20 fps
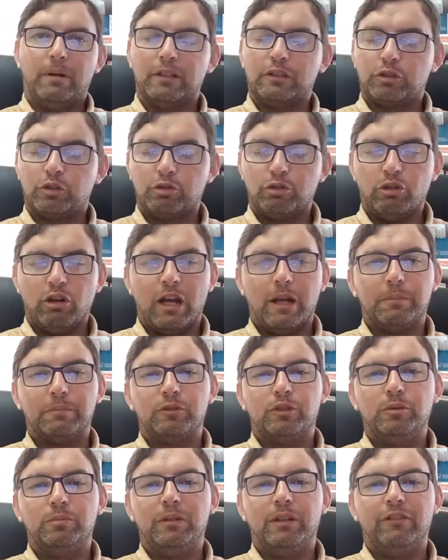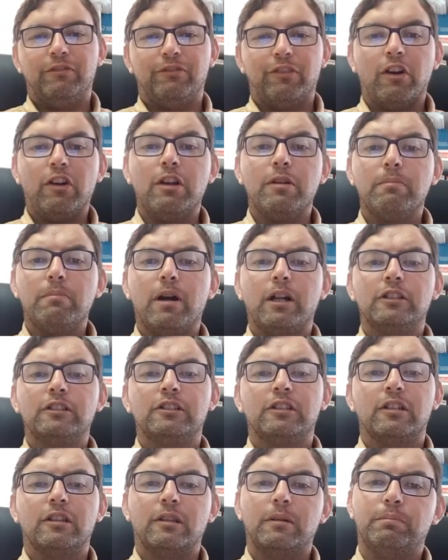but grew up to be very
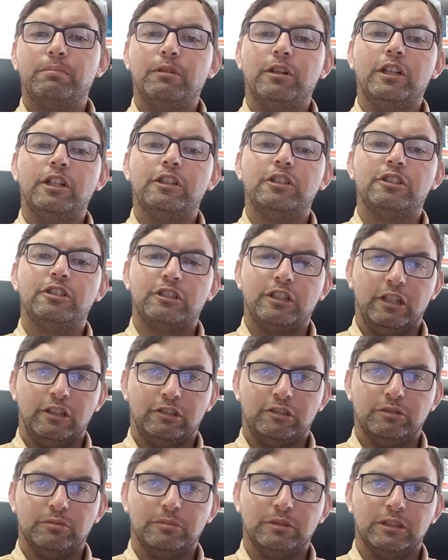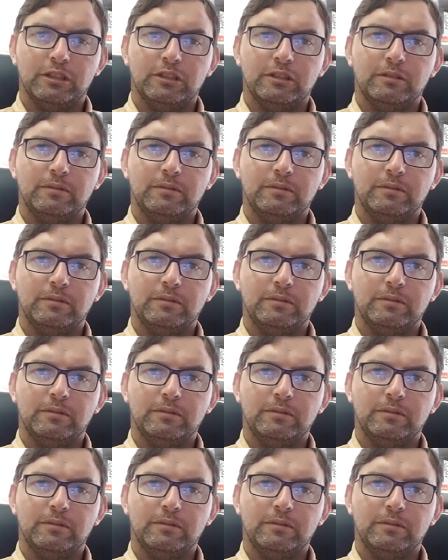much the British gentleman.